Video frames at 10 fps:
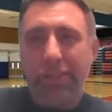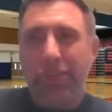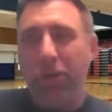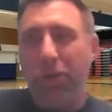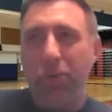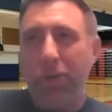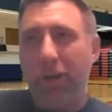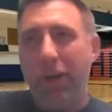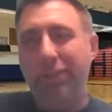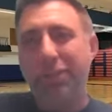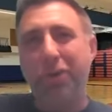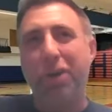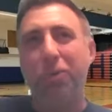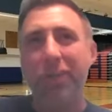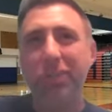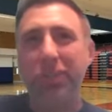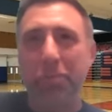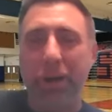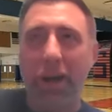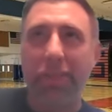So it's a great question. I
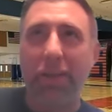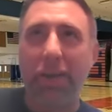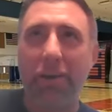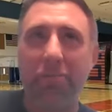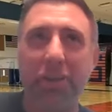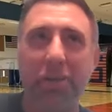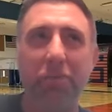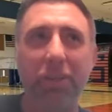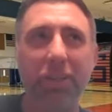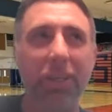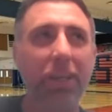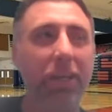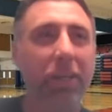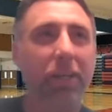mean, I think I've definitely,